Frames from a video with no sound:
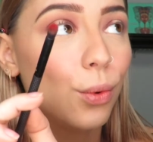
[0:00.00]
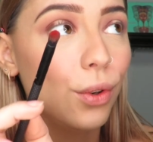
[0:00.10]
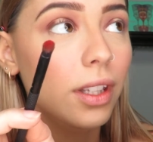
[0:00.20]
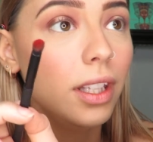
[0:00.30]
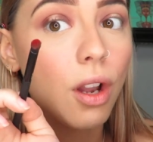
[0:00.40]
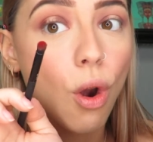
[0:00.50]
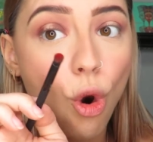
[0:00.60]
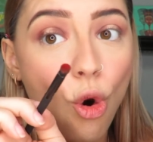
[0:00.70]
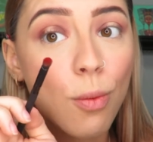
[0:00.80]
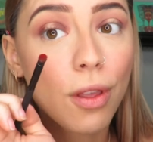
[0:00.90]
Really
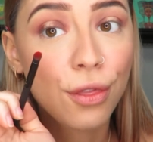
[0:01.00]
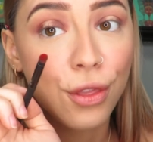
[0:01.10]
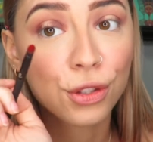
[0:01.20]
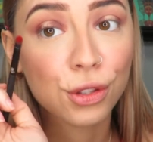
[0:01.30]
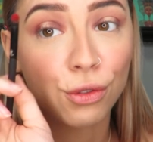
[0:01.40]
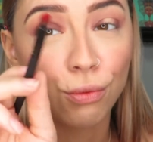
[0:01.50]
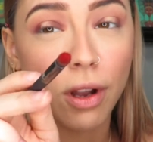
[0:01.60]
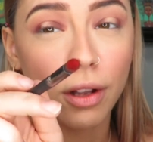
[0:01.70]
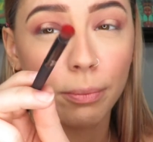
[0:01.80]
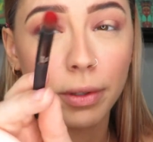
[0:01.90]
hope this goes
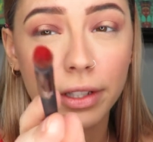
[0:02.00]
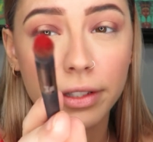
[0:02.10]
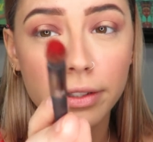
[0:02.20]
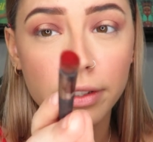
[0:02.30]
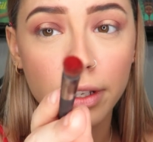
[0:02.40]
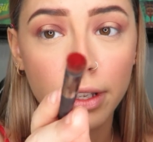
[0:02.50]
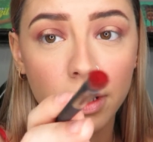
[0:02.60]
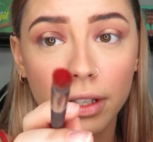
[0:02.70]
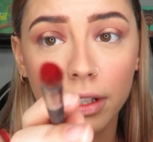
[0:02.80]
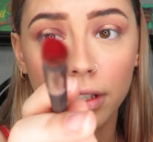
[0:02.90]
well because
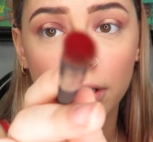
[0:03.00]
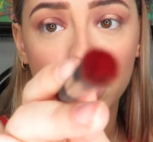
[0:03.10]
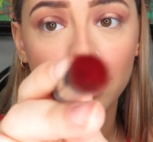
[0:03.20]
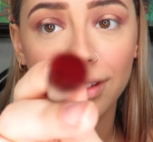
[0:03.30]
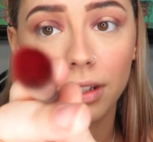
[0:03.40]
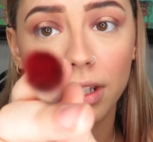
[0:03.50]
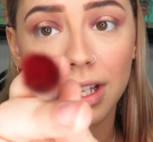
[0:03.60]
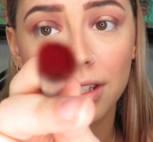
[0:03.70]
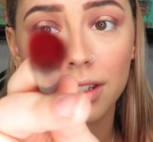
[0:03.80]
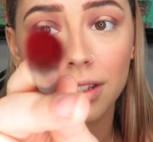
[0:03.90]

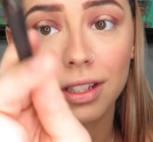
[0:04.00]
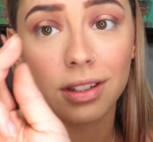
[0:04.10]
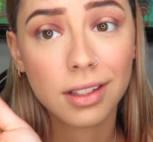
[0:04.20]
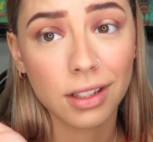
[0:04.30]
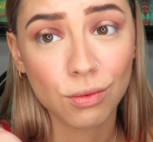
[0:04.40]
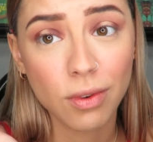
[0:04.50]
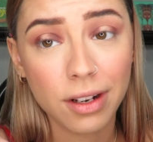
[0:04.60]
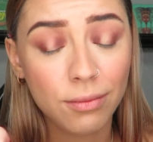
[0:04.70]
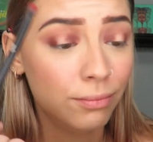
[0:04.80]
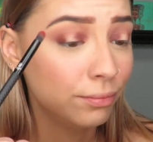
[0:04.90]
that's
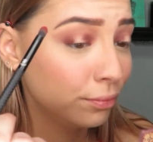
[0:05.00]
red.